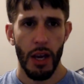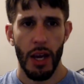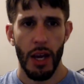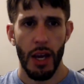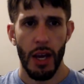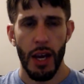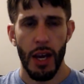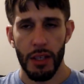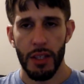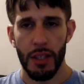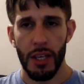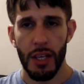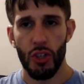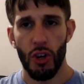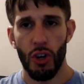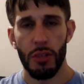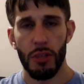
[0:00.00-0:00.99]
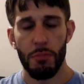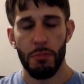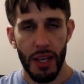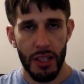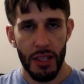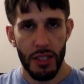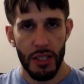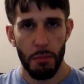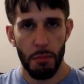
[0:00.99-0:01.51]
And then they started
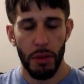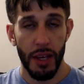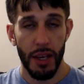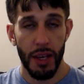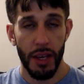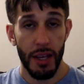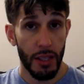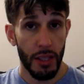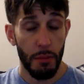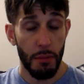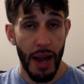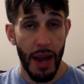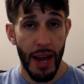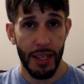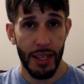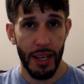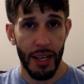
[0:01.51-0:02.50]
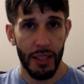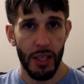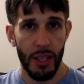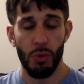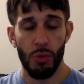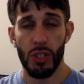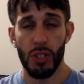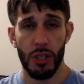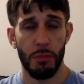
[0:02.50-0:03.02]
making some plays on the back end.
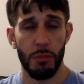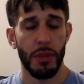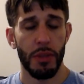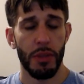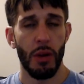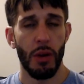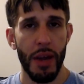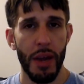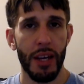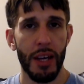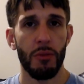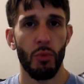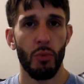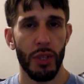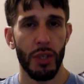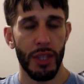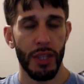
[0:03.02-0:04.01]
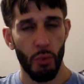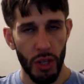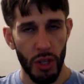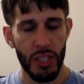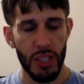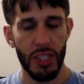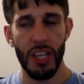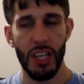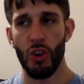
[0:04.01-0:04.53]
Once
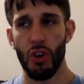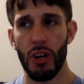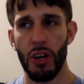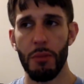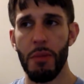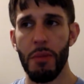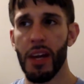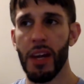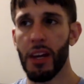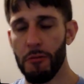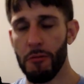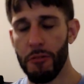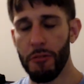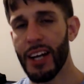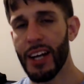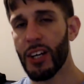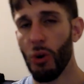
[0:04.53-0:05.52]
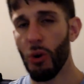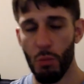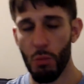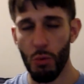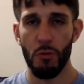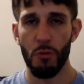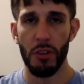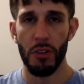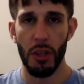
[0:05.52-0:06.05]
they started making Flacco
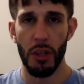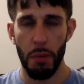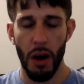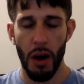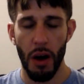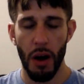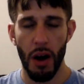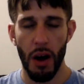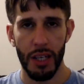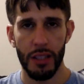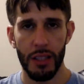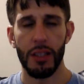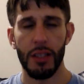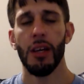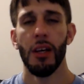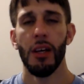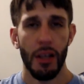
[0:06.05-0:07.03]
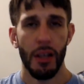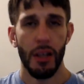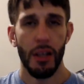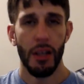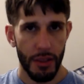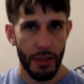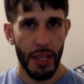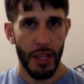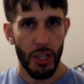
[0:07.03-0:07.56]
move in the pocket,
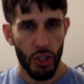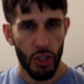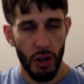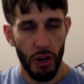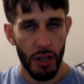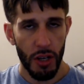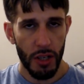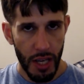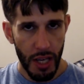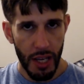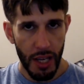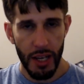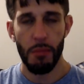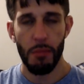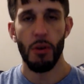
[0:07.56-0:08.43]
they started getting him